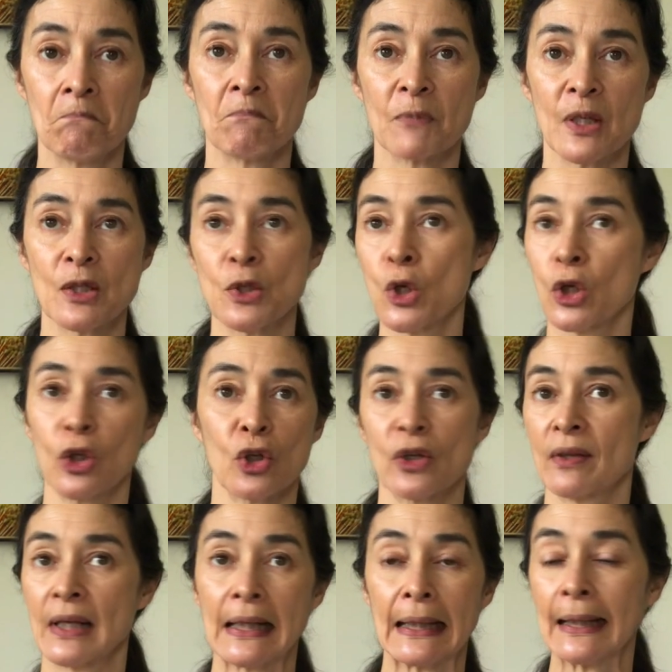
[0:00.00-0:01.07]
there's not a lot of
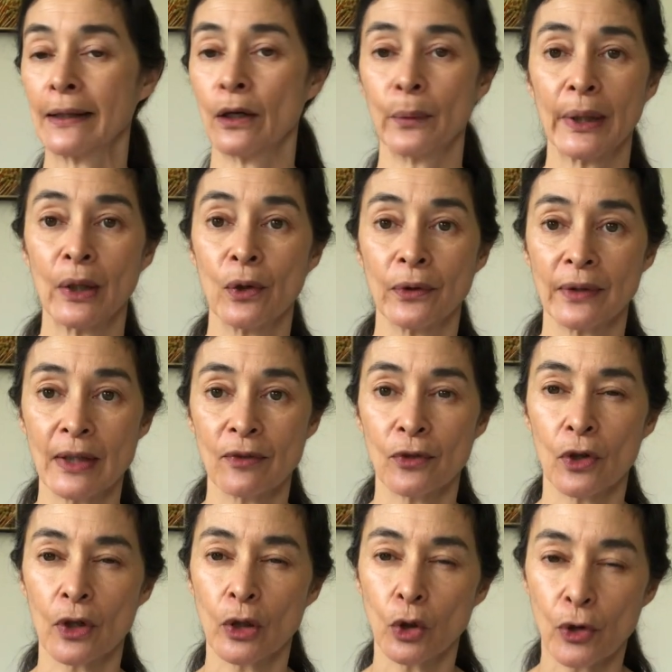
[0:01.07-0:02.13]
thinking going on. There's
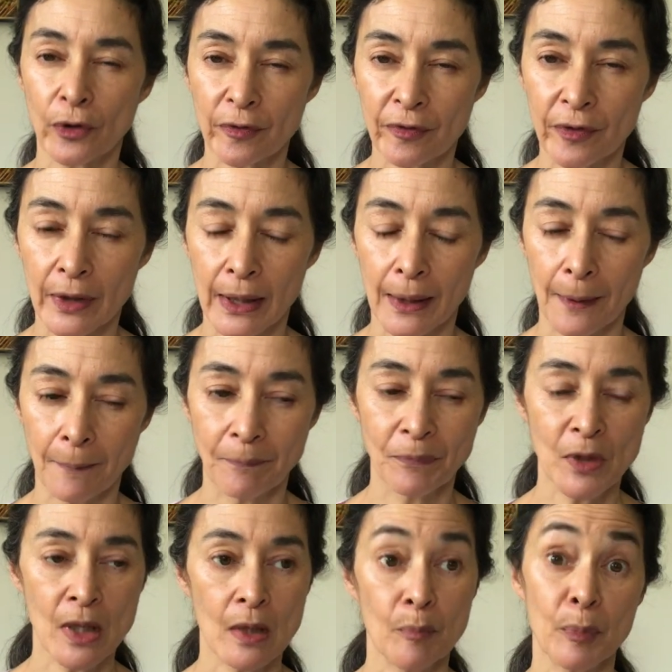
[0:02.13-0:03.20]
not a lot of
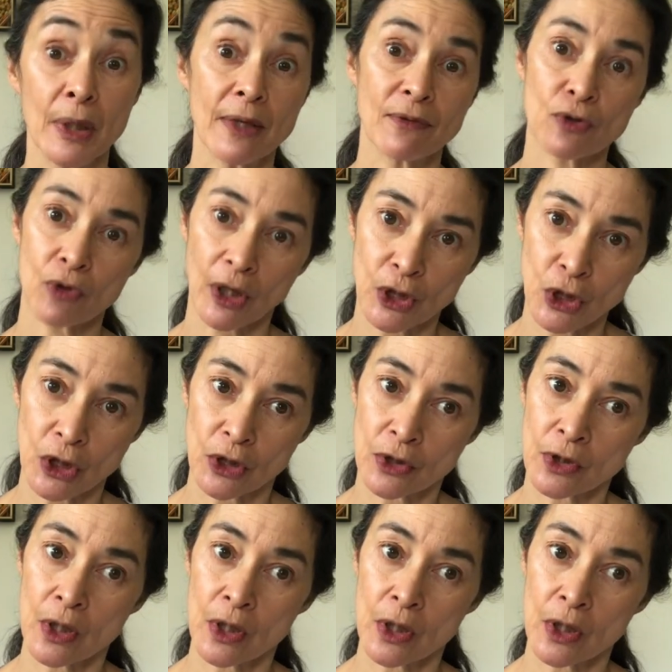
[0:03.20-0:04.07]
belief structures.